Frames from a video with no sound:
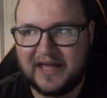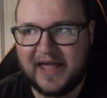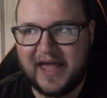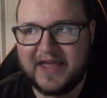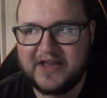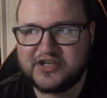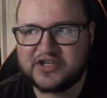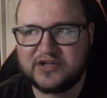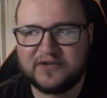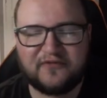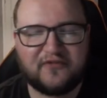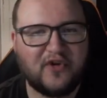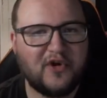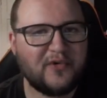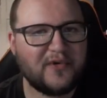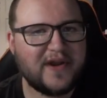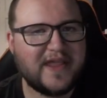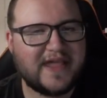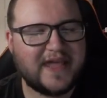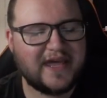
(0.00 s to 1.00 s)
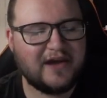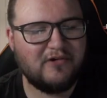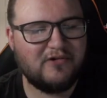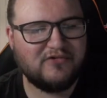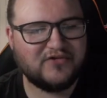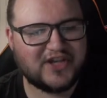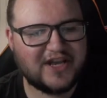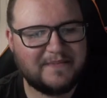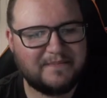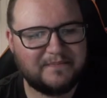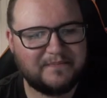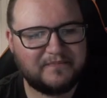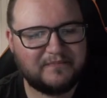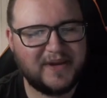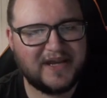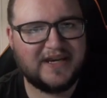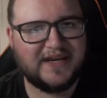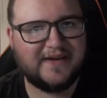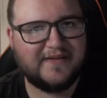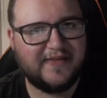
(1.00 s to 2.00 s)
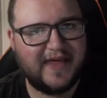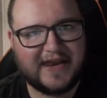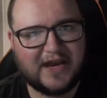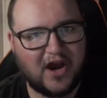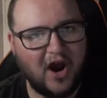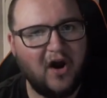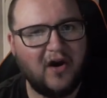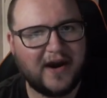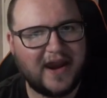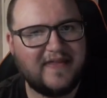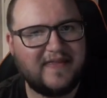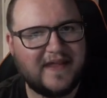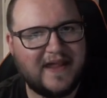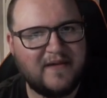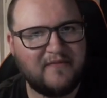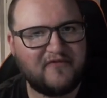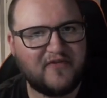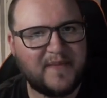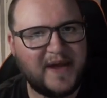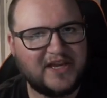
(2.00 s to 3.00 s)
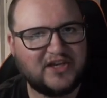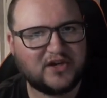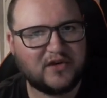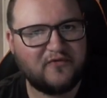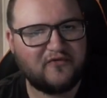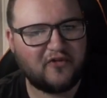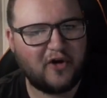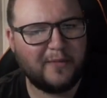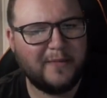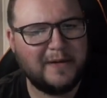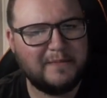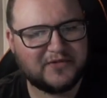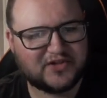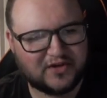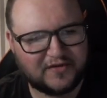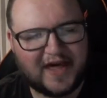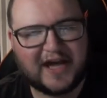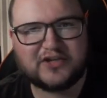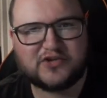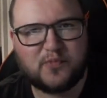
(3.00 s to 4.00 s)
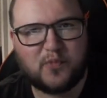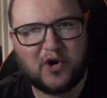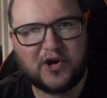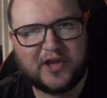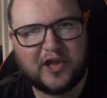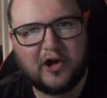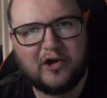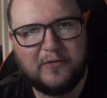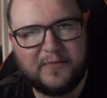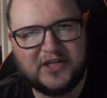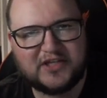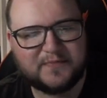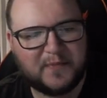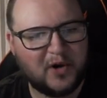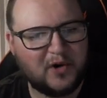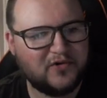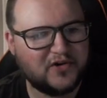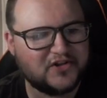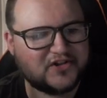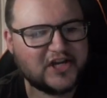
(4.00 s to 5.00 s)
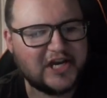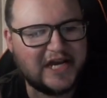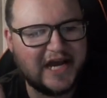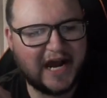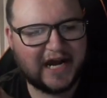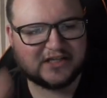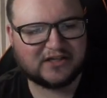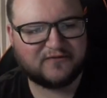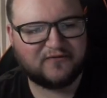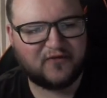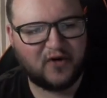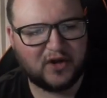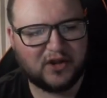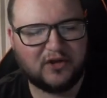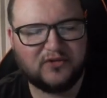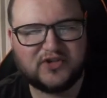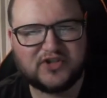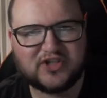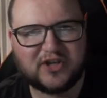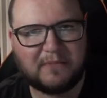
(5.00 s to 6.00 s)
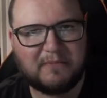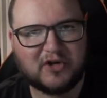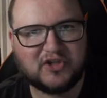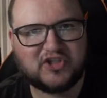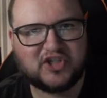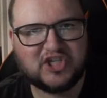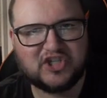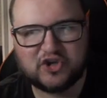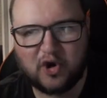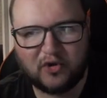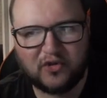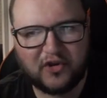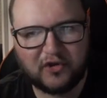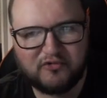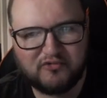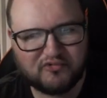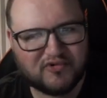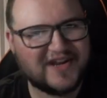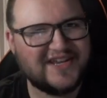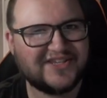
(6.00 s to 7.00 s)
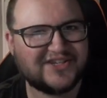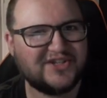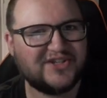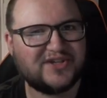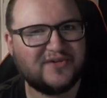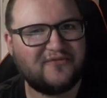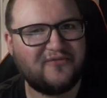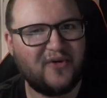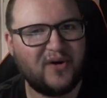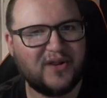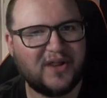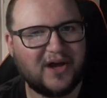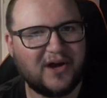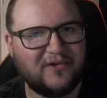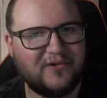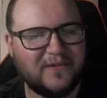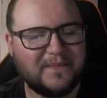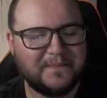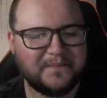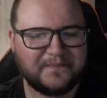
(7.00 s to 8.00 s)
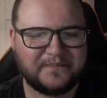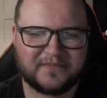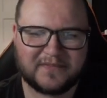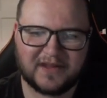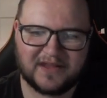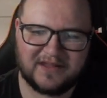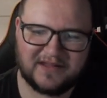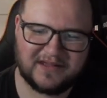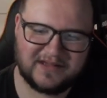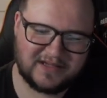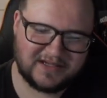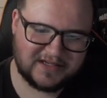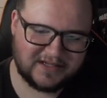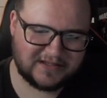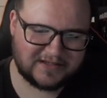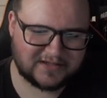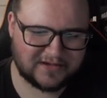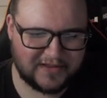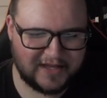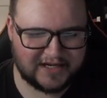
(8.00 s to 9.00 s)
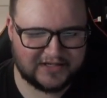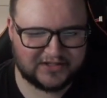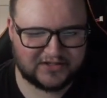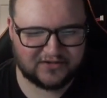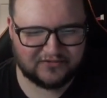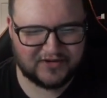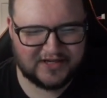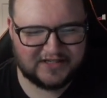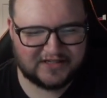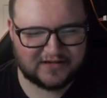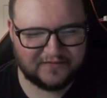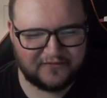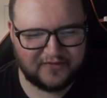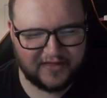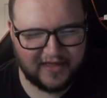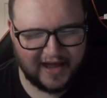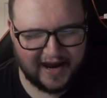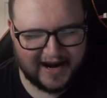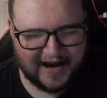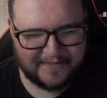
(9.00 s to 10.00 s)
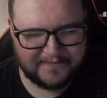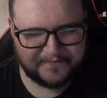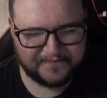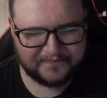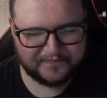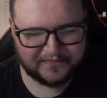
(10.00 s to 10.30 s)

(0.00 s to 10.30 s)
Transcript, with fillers: Agent Fury kills him, meaning they can't get the information from him. So that's why Cobie Smulders has followed someone she's got no reason to follow. So that's the reason for that.